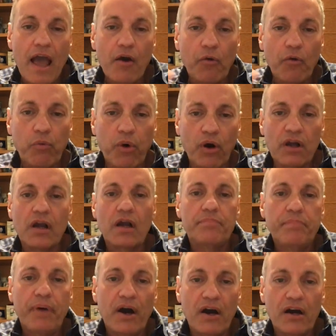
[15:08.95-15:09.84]
what
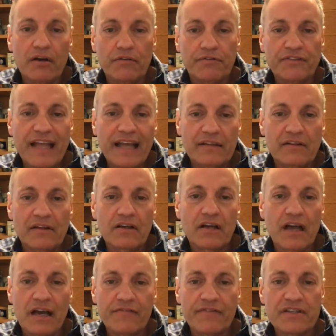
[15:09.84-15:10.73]
part of that
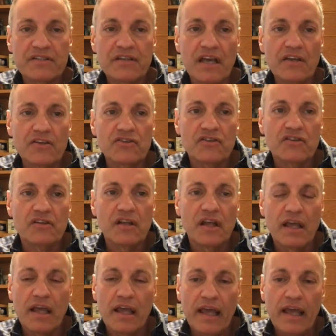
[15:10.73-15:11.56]
conversation